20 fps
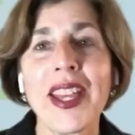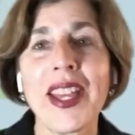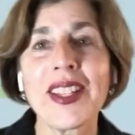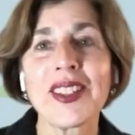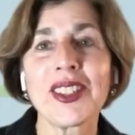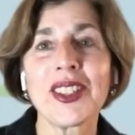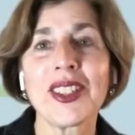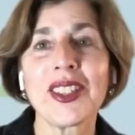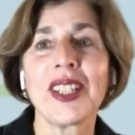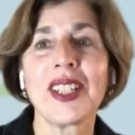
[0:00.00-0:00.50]

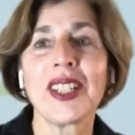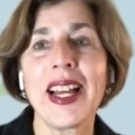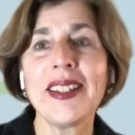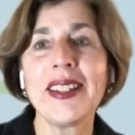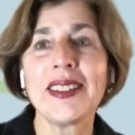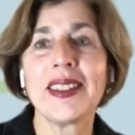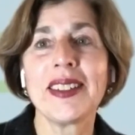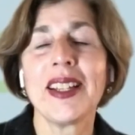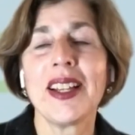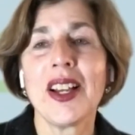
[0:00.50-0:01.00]
Thanks,
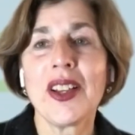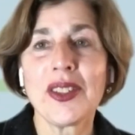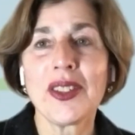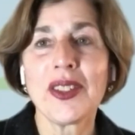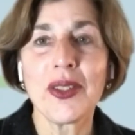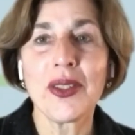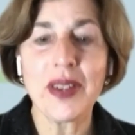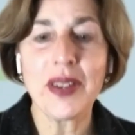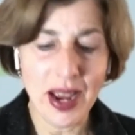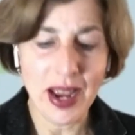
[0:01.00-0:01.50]
Colette.
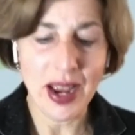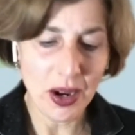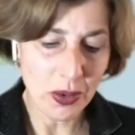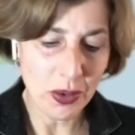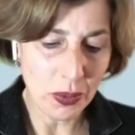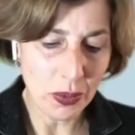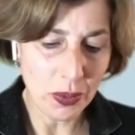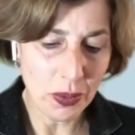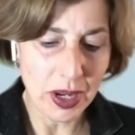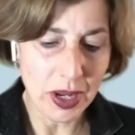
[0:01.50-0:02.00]
So
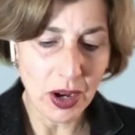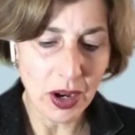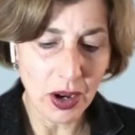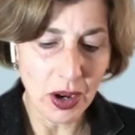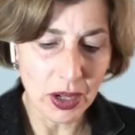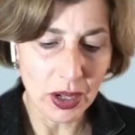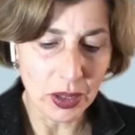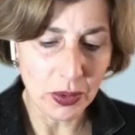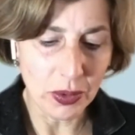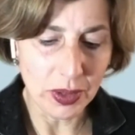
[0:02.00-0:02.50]
now we
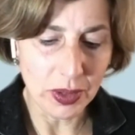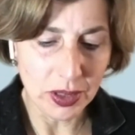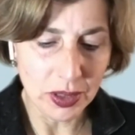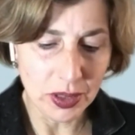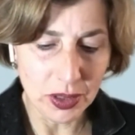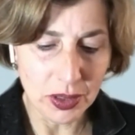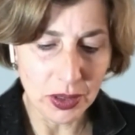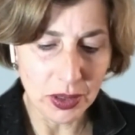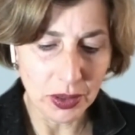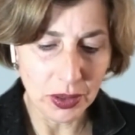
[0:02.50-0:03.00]
are going
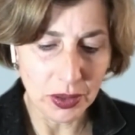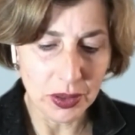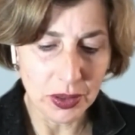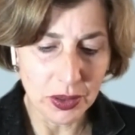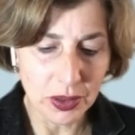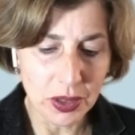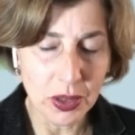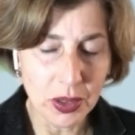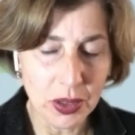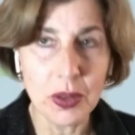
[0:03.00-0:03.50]
to
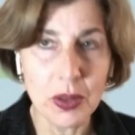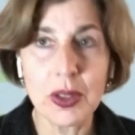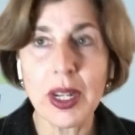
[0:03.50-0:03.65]
turn to